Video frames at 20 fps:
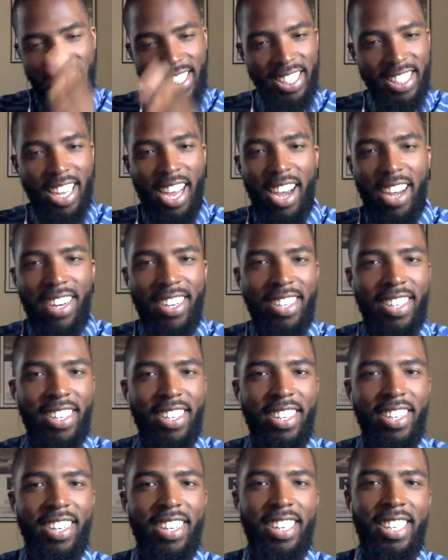
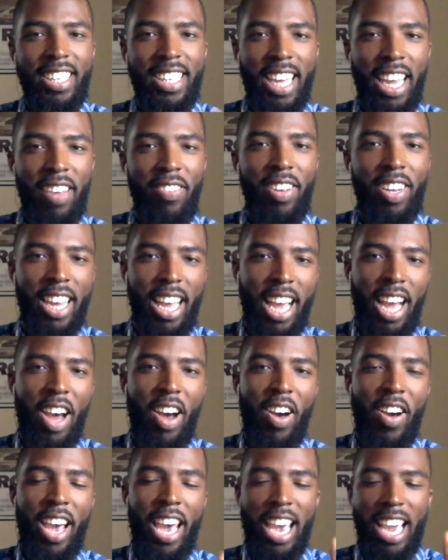Dr. David
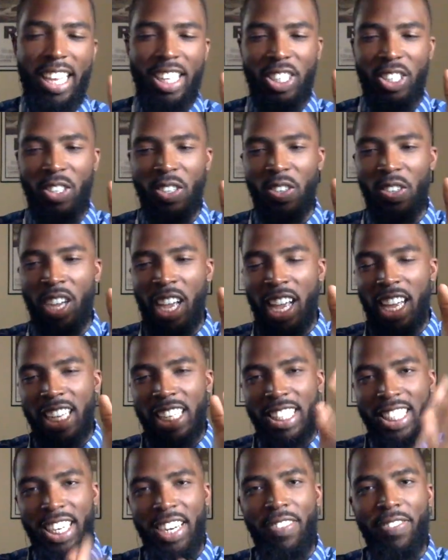Dow and to
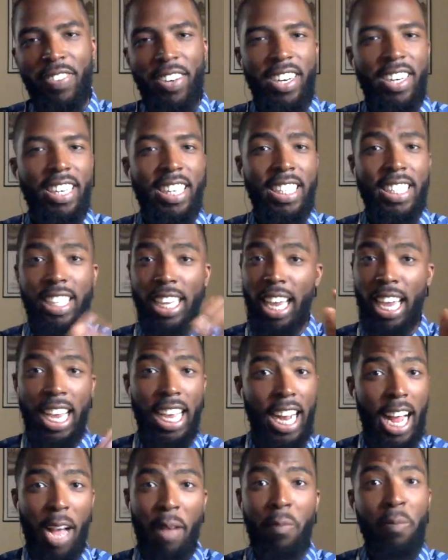Jeff Furness,
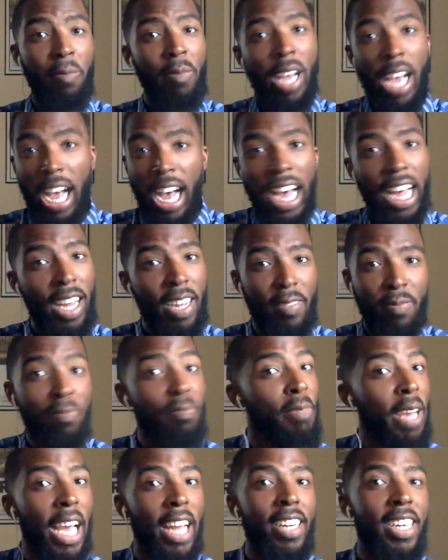and I
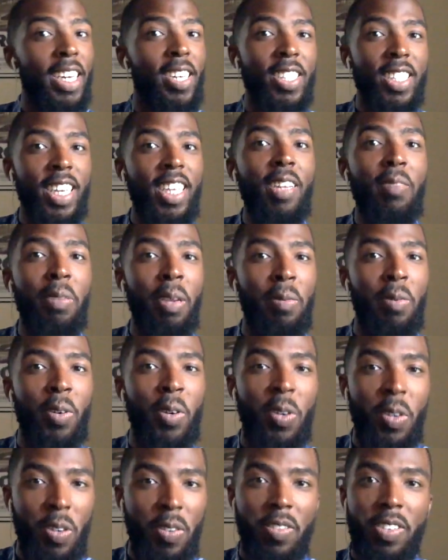bet there's other
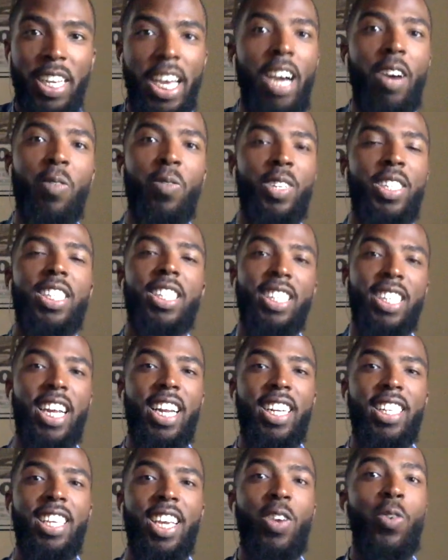people who dealt with this
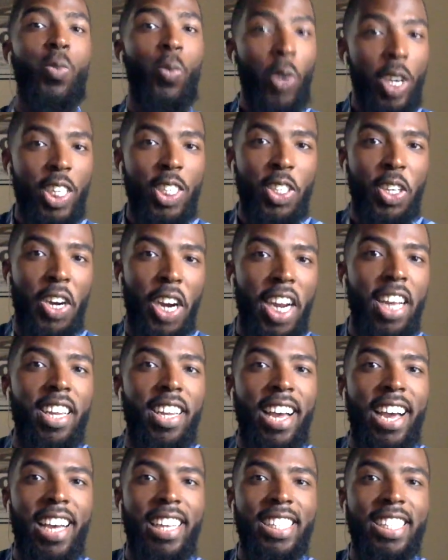kind of thing with your
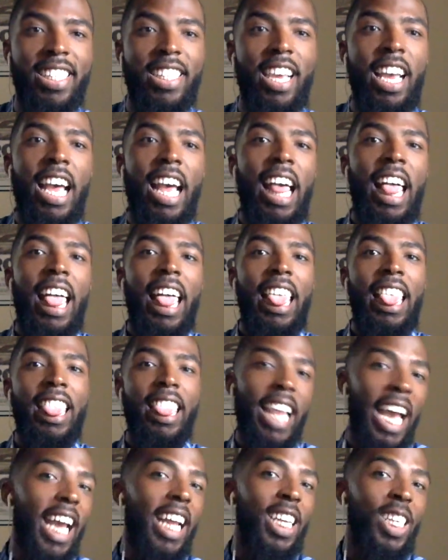airlines,
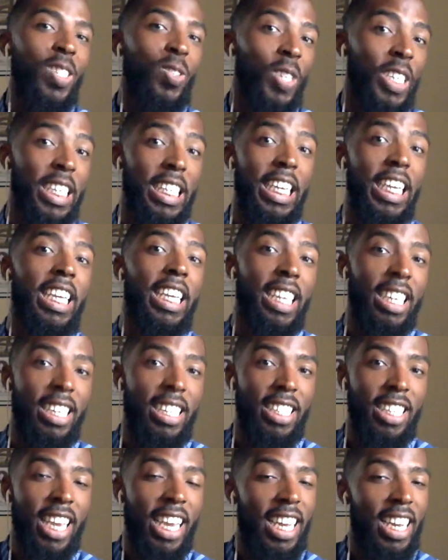that is
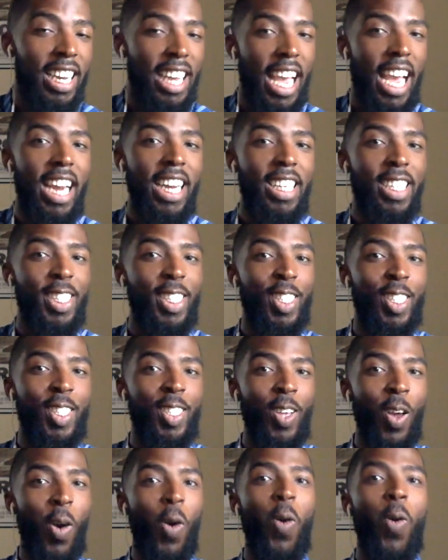ridiculous, and that is
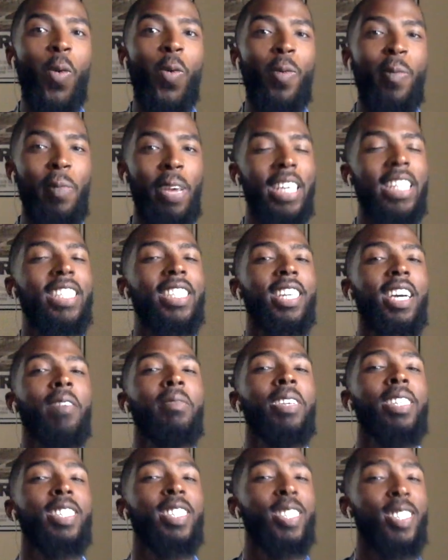so messed
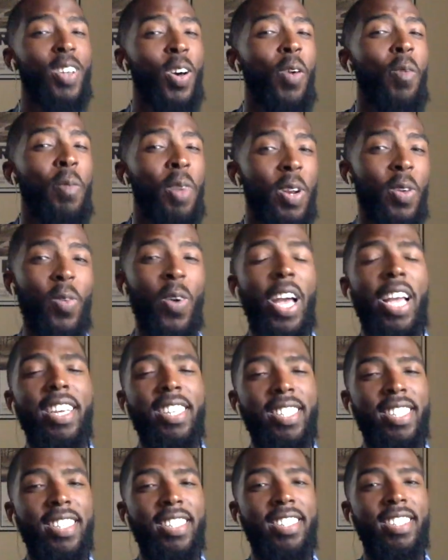up in so many
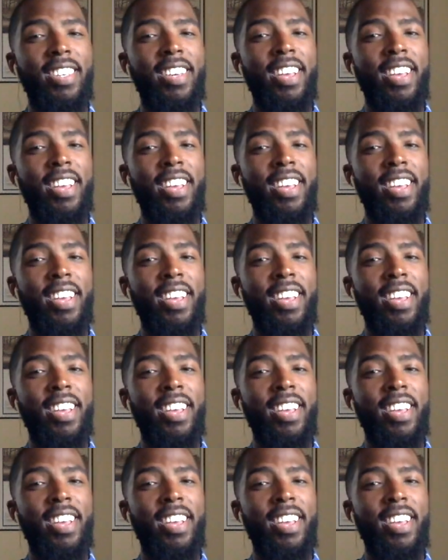ways.